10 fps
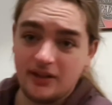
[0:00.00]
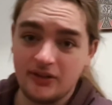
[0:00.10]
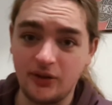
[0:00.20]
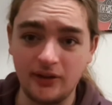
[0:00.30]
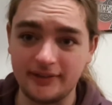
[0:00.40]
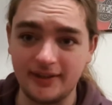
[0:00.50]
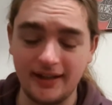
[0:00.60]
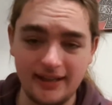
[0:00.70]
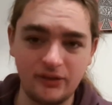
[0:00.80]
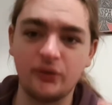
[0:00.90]
It's not like that.
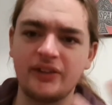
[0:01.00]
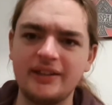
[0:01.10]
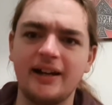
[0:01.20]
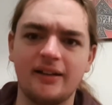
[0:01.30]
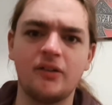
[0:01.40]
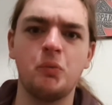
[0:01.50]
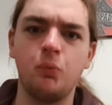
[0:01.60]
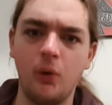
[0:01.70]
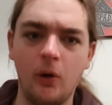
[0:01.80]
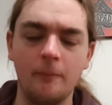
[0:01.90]
It's just a nice,
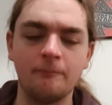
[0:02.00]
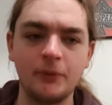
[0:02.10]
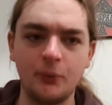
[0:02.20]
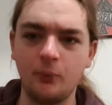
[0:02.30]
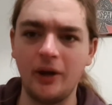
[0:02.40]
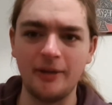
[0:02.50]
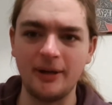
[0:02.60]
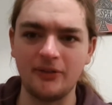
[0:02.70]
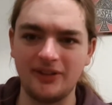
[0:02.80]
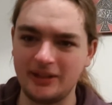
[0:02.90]
warm way
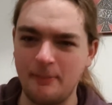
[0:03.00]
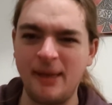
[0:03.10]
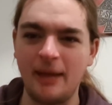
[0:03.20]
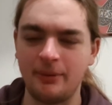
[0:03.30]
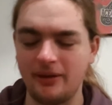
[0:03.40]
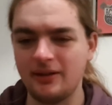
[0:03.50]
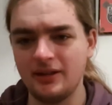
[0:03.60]
about it, like a pepper.